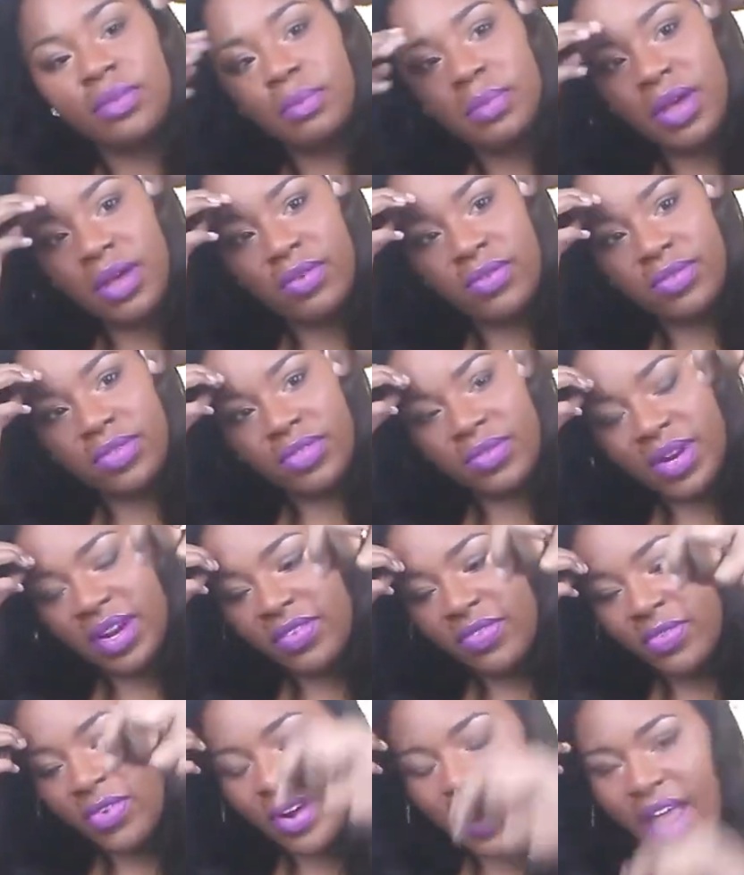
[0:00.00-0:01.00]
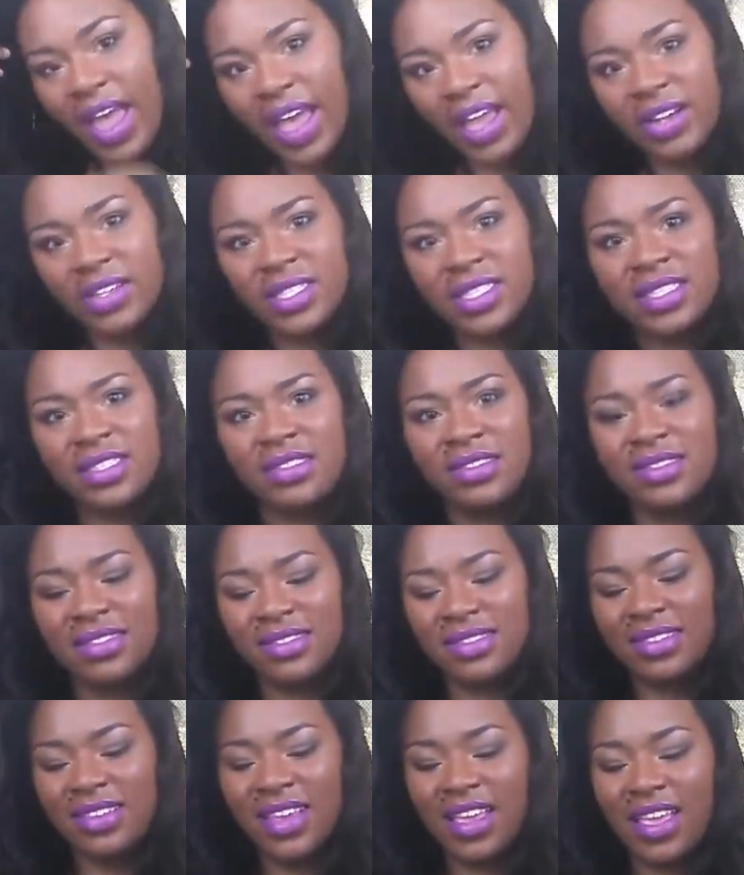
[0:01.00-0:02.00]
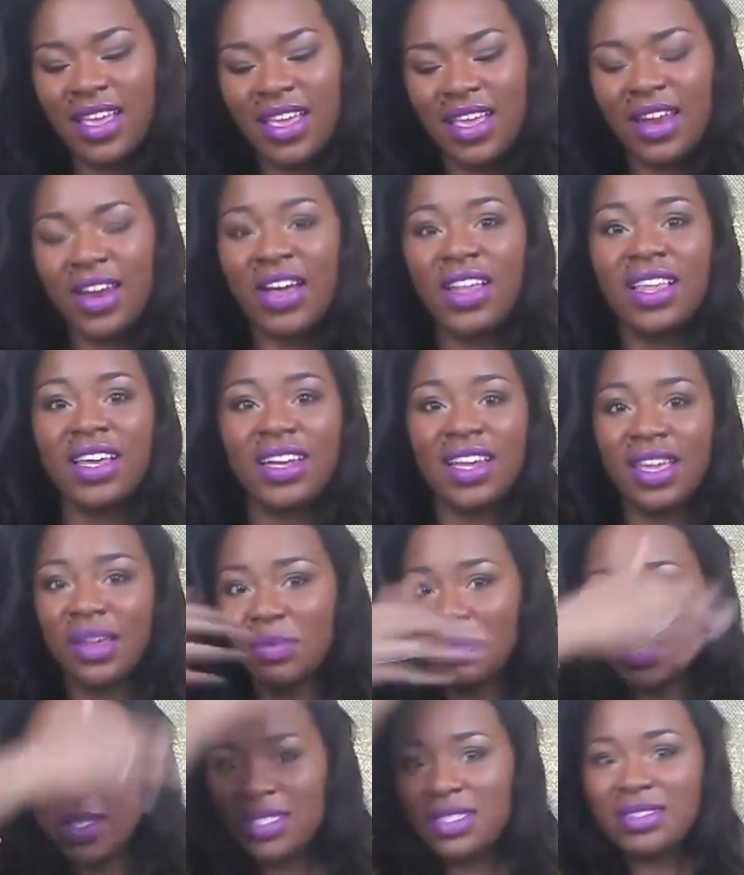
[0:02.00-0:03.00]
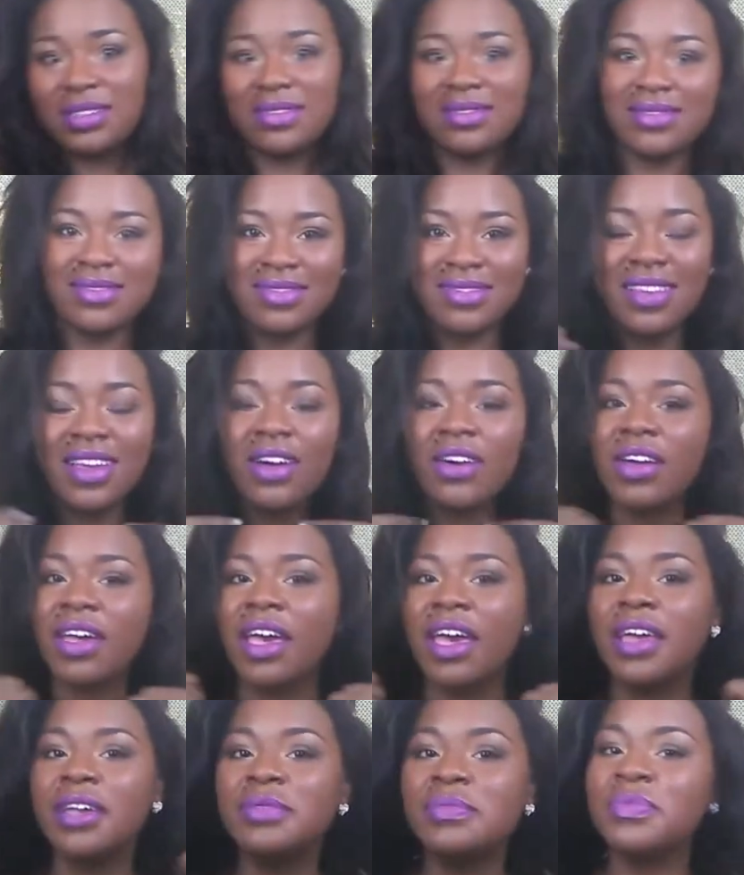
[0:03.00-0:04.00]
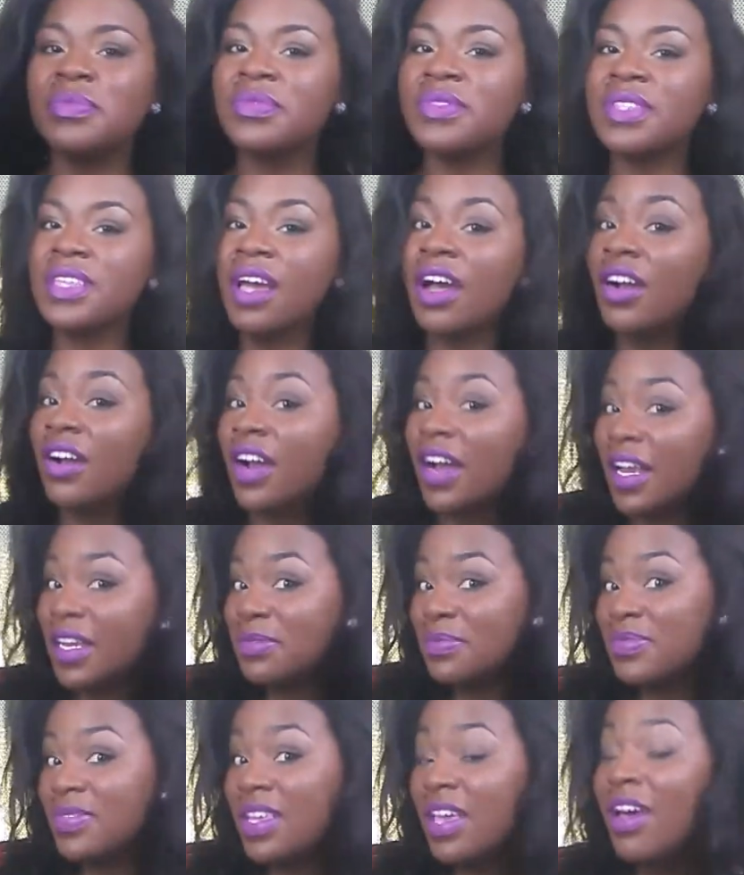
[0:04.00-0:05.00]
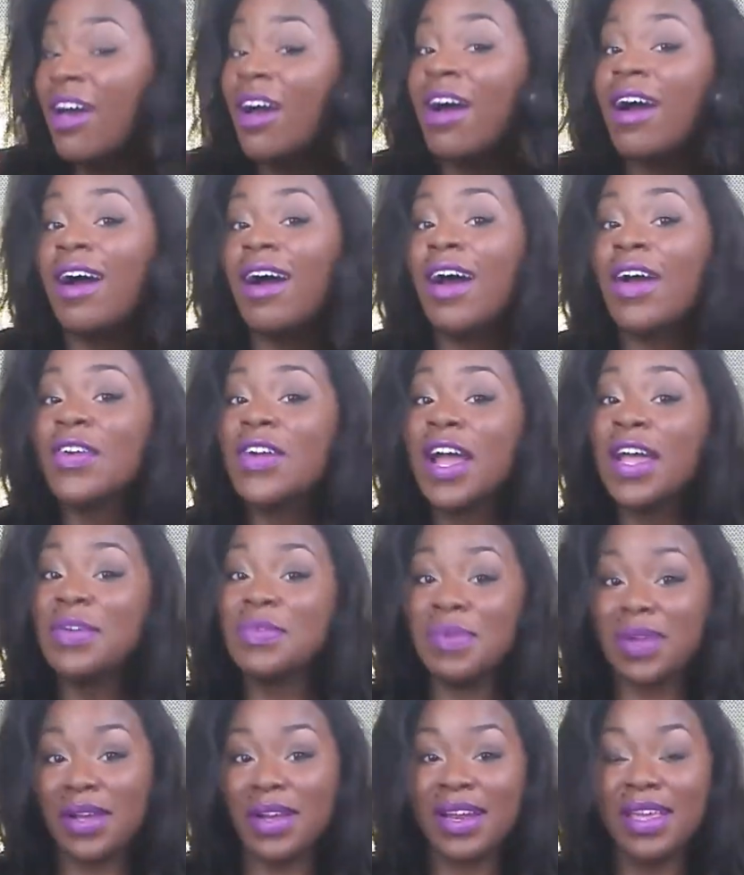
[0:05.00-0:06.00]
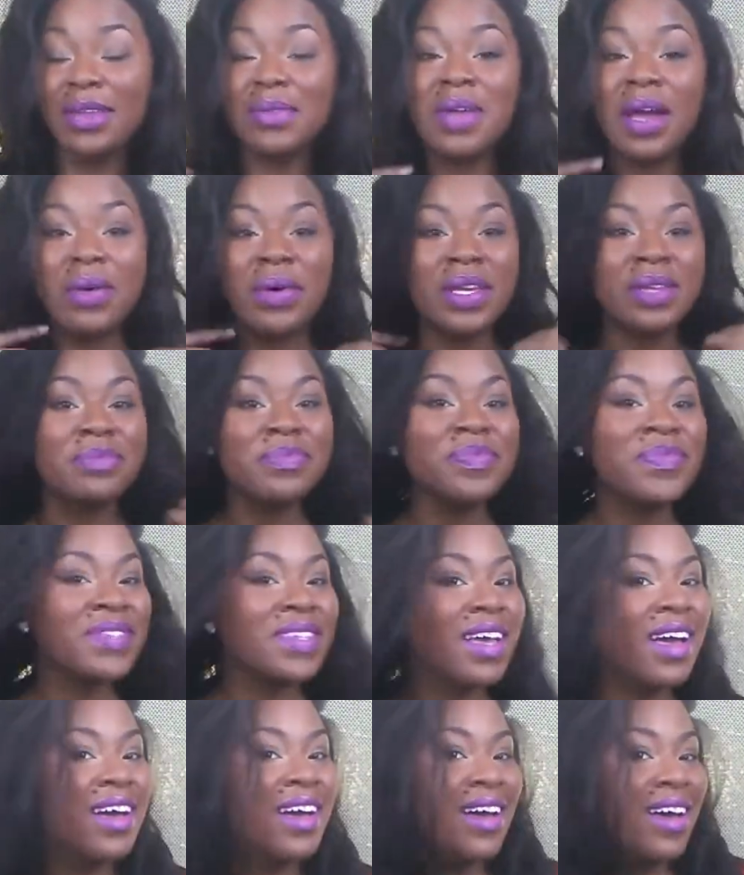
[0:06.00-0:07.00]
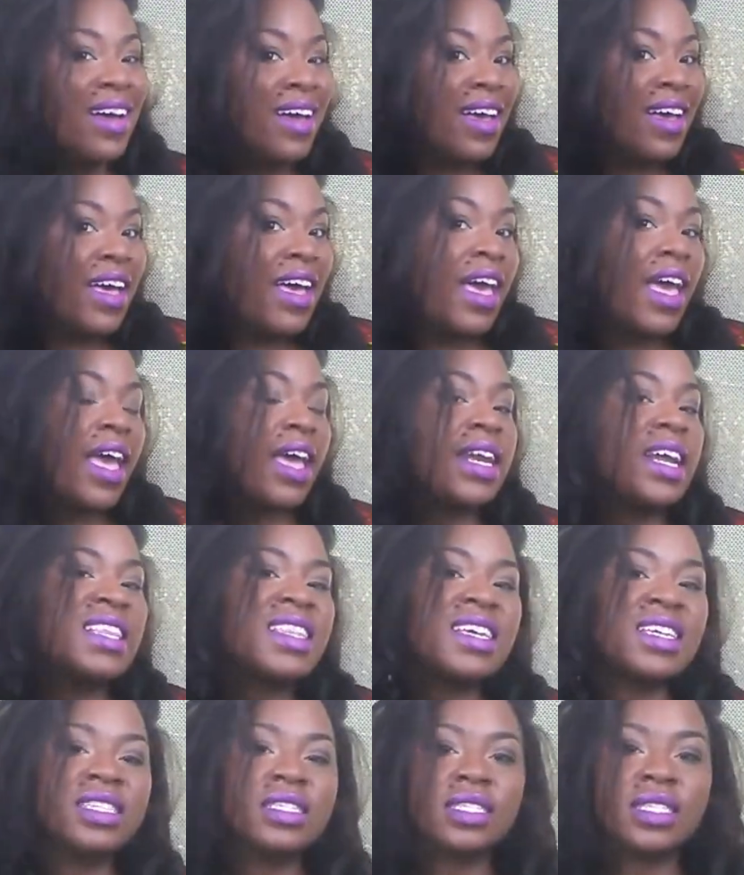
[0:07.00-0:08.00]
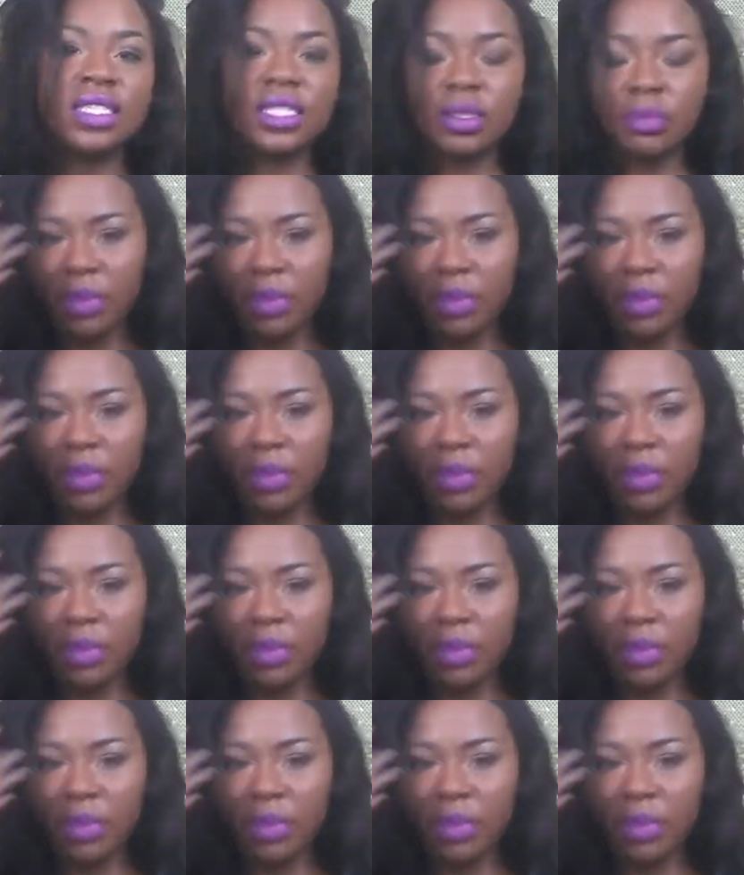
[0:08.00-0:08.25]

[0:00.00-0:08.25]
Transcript: about 3 or 4 hairs. And all I did was... Okay. Alright. Alright, we're going to keep going. And I think this is